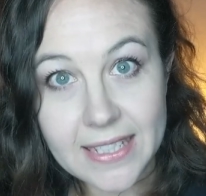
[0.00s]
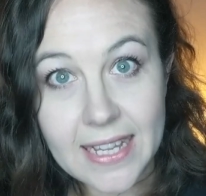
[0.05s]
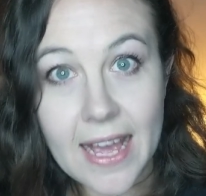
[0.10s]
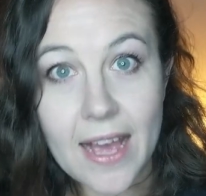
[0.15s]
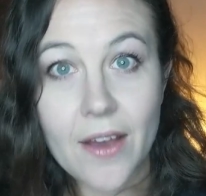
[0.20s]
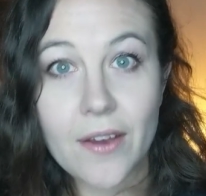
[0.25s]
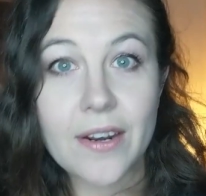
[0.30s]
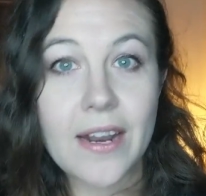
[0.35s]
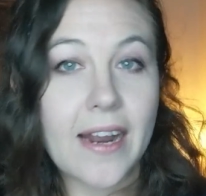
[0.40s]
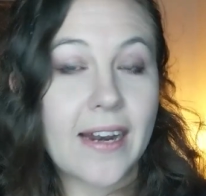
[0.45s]

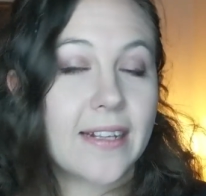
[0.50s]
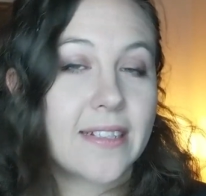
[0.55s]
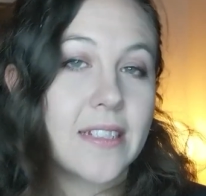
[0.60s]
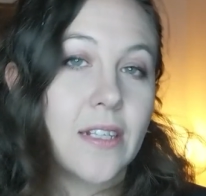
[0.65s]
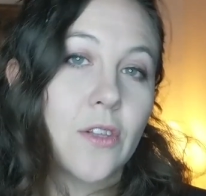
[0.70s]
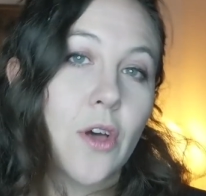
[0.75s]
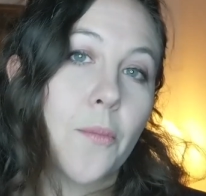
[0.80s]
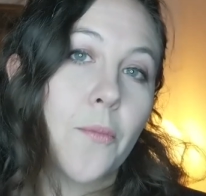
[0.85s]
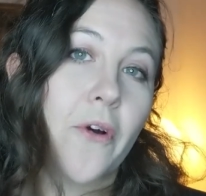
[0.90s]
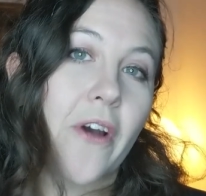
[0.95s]
down and it's
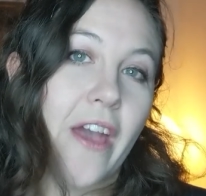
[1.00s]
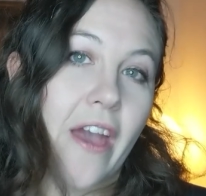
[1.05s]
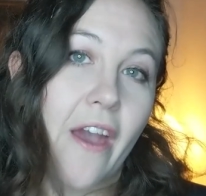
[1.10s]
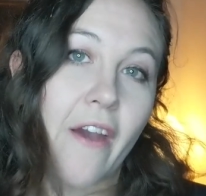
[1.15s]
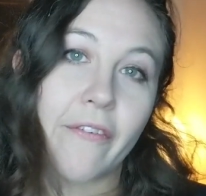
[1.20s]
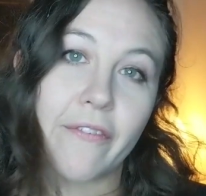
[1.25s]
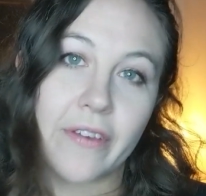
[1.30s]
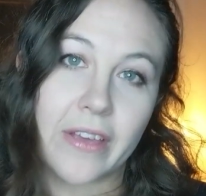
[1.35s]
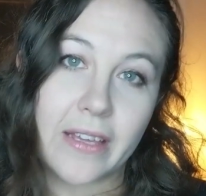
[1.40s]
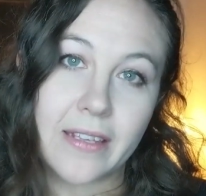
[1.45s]
a lot more
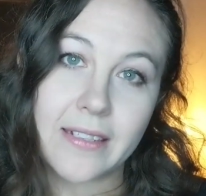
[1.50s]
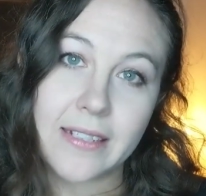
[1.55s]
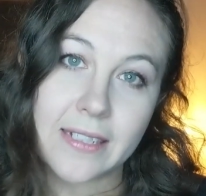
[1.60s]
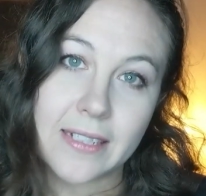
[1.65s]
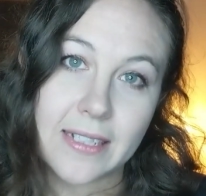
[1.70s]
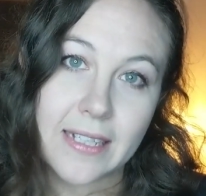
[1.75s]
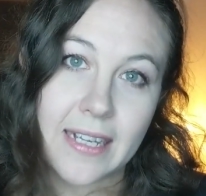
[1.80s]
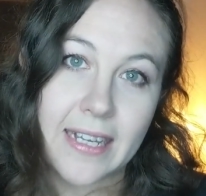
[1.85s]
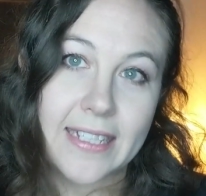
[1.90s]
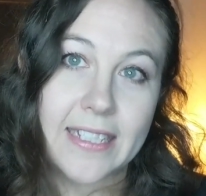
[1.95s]
effort,
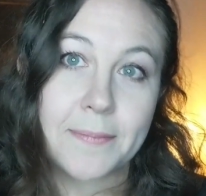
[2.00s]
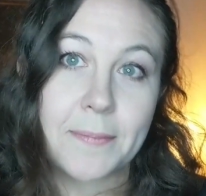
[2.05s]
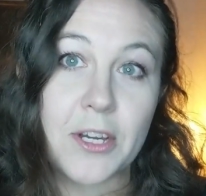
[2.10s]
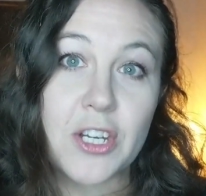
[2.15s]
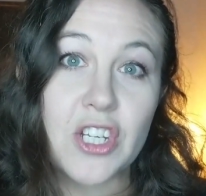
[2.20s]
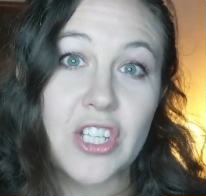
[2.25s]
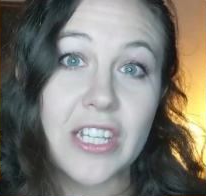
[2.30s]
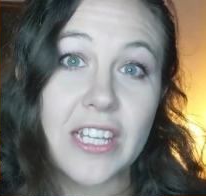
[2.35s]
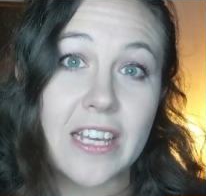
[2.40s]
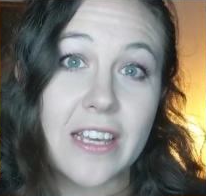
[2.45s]

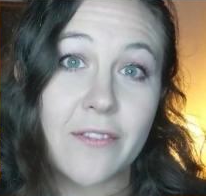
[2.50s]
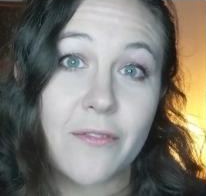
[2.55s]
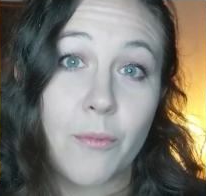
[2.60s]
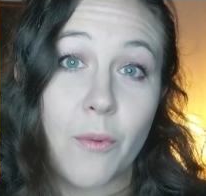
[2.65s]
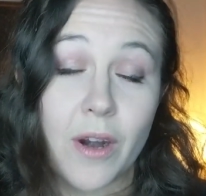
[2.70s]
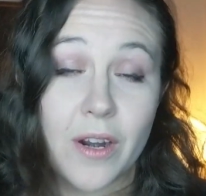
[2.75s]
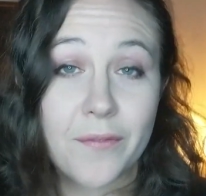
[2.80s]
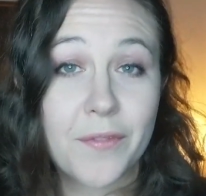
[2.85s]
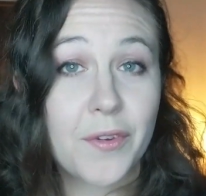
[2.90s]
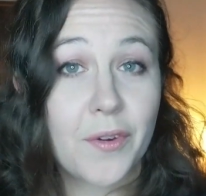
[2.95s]
especially if
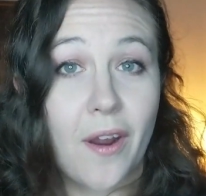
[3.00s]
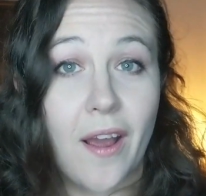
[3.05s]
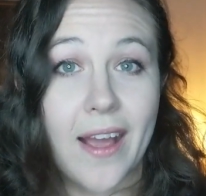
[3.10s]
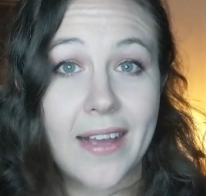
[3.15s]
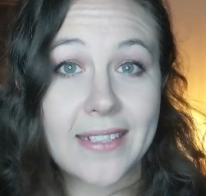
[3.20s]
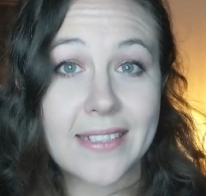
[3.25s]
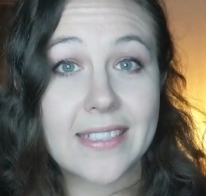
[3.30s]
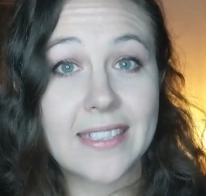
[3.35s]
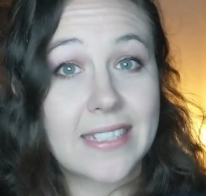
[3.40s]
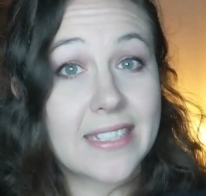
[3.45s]
one of your
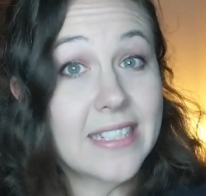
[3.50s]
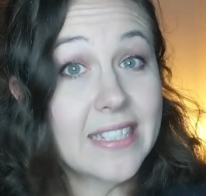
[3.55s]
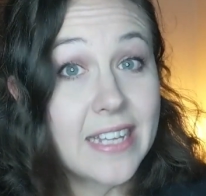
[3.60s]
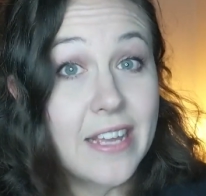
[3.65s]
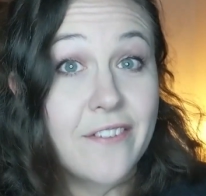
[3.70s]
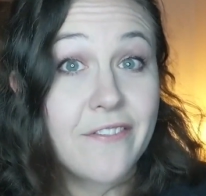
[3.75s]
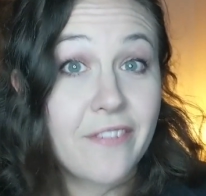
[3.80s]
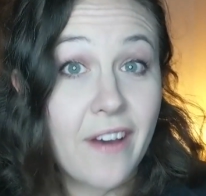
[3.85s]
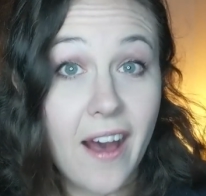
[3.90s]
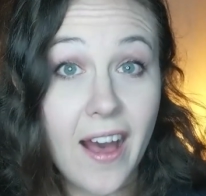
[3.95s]
eyes can
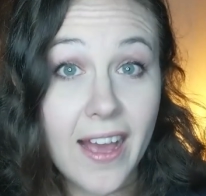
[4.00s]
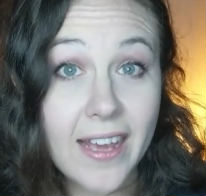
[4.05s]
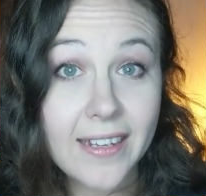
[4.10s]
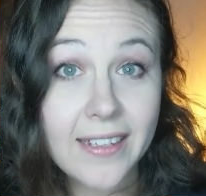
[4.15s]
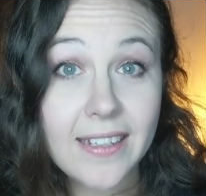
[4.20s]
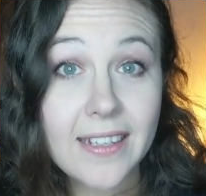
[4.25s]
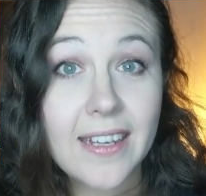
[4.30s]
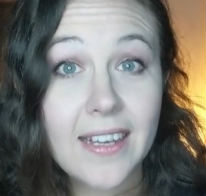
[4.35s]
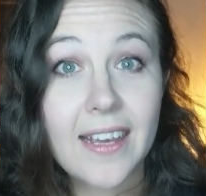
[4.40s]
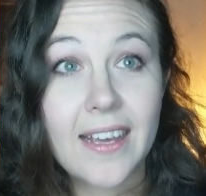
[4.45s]
see
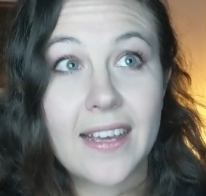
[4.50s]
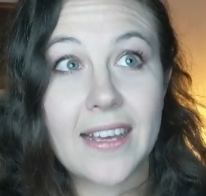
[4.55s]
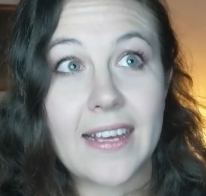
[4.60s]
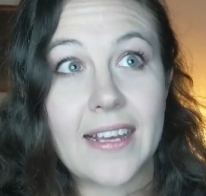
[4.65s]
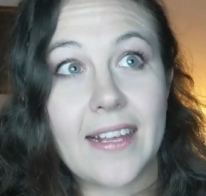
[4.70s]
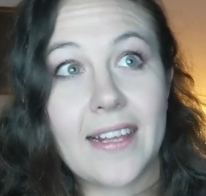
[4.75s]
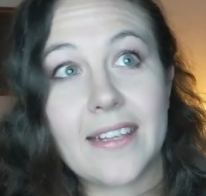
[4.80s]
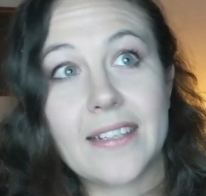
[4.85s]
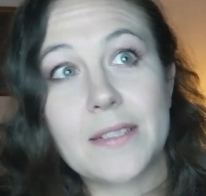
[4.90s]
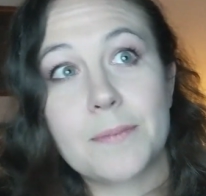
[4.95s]
fine.
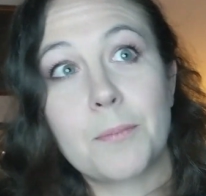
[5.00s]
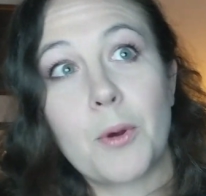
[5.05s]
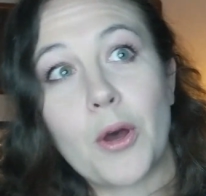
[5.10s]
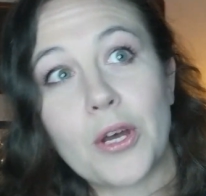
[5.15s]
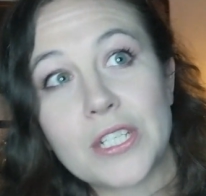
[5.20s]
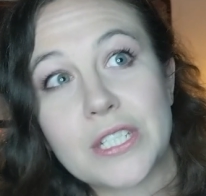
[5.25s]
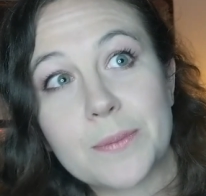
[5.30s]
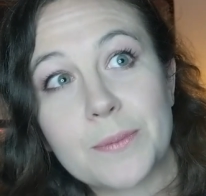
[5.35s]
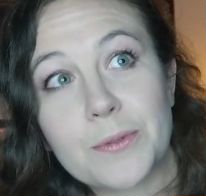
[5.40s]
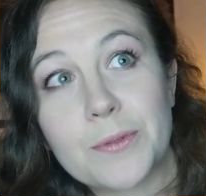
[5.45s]
It's
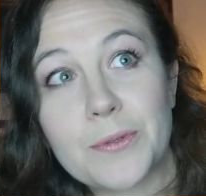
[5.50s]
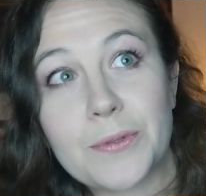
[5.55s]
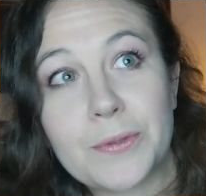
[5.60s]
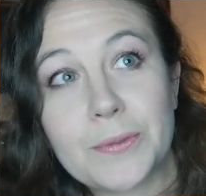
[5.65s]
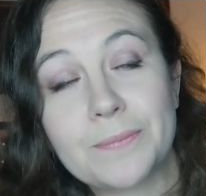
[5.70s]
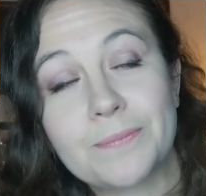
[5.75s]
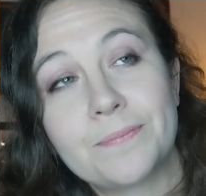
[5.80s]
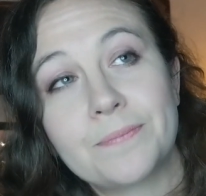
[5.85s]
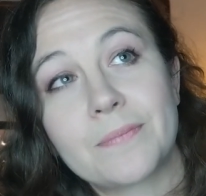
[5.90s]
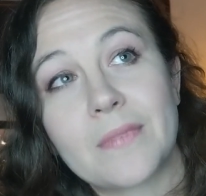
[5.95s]

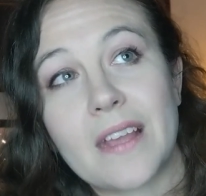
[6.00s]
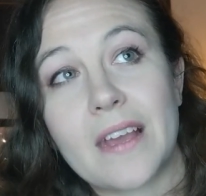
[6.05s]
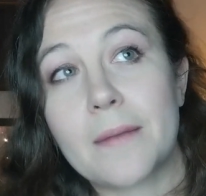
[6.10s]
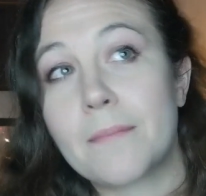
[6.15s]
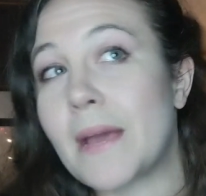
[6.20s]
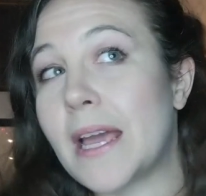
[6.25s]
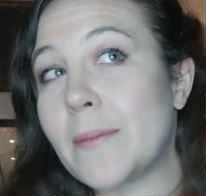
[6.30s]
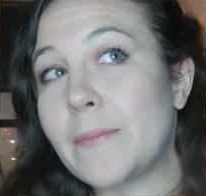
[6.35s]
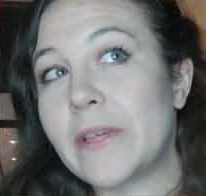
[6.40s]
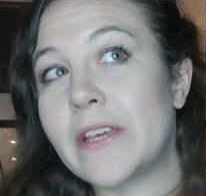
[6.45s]
possible,
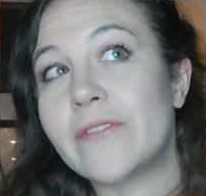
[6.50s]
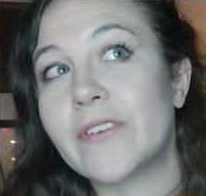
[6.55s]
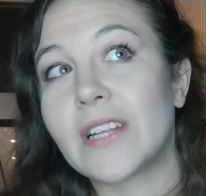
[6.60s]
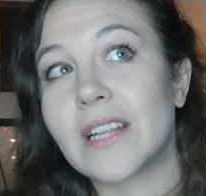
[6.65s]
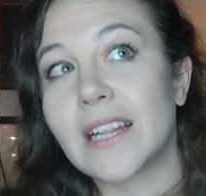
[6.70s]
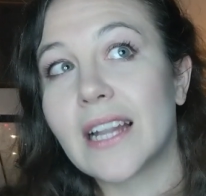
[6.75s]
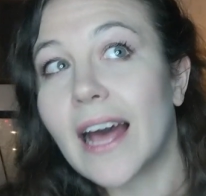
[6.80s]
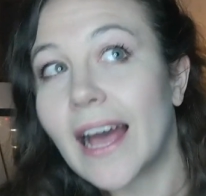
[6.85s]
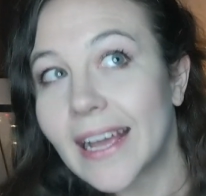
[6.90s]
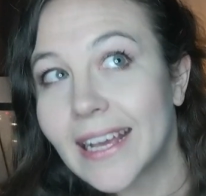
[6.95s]
and maybe
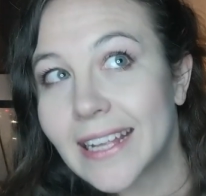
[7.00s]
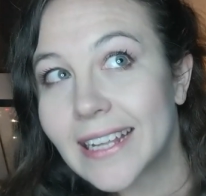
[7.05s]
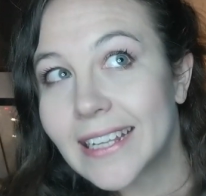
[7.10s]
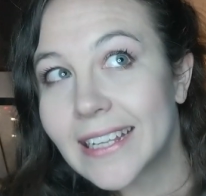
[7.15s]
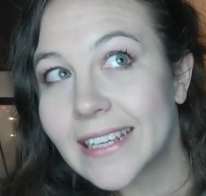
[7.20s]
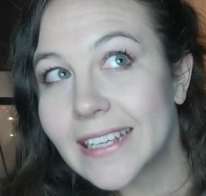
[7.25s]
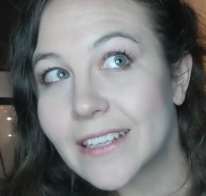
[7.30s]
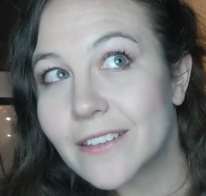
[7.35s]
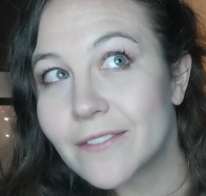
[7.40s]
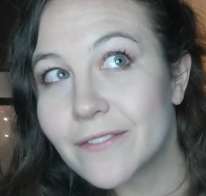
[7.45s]
even
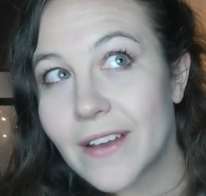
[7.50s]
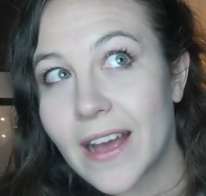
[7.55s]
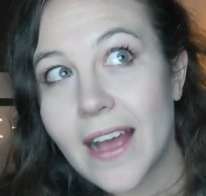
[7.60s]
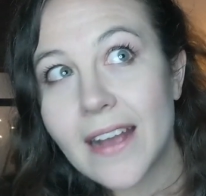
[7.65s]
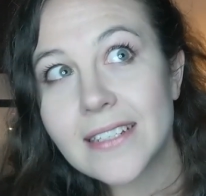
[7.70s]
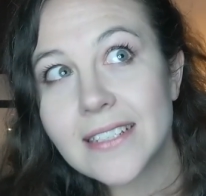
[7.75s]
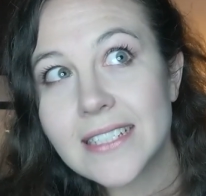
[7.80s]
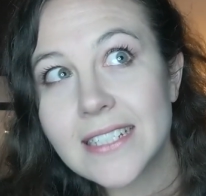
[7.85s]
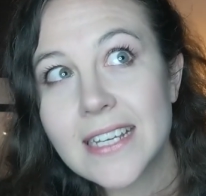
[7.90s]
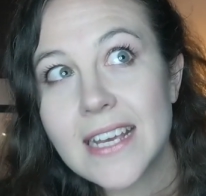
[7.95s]
likely in
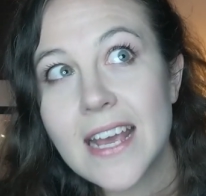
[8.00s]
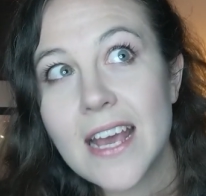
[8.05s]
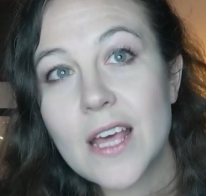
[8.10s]
fact,